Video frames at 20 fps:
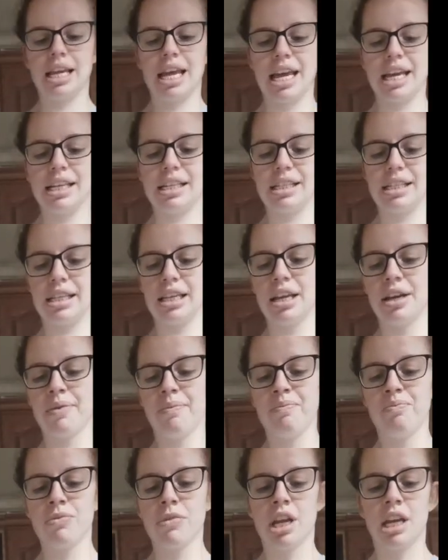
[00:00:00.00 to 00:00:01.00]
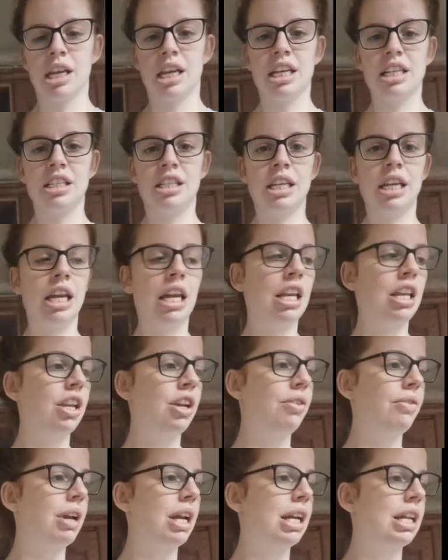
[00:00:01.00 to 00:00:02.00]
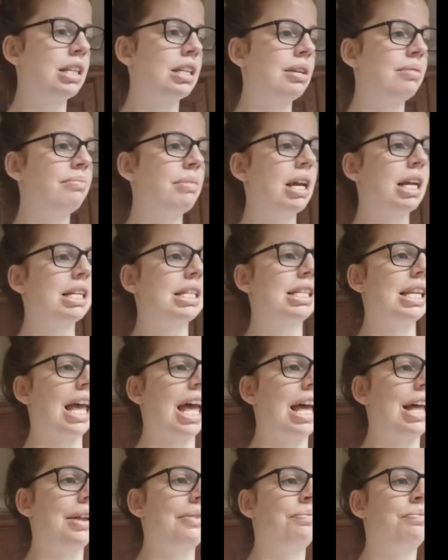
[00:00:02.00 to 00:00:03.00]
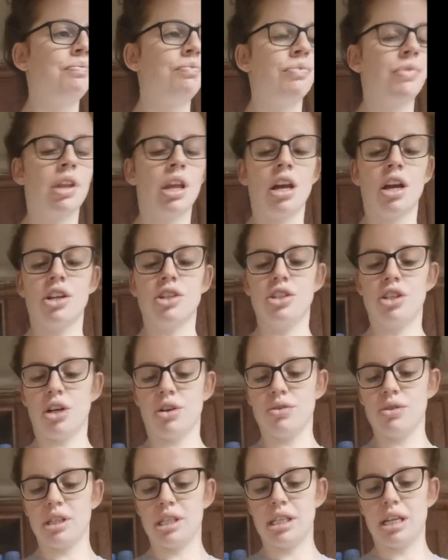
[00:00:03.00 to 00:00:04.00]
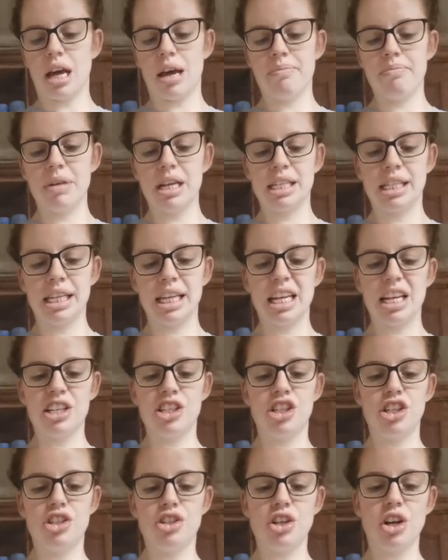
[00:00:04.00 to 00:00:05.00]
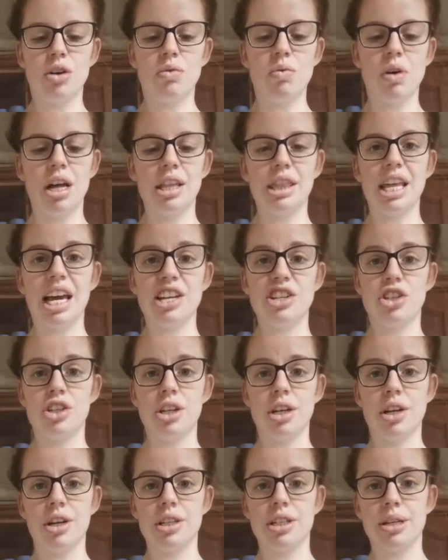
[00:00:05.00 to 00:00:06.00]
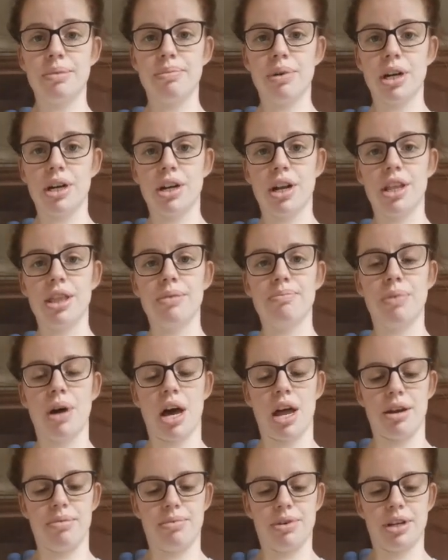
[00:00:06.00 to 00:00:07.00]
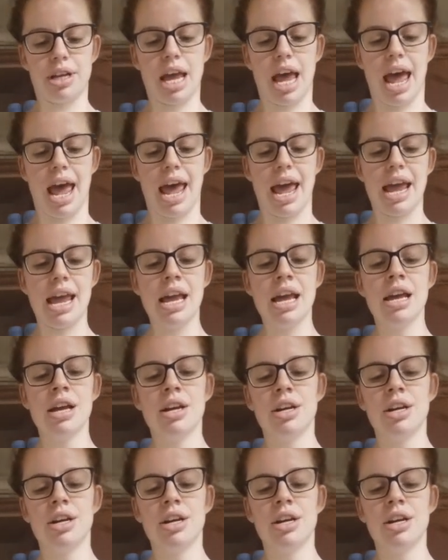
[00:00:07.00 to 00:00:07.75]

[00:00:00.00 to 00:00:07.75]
it, continuing to mix it. Don't stop mixing it because you don't want that sugar to burn on the bottom, okay?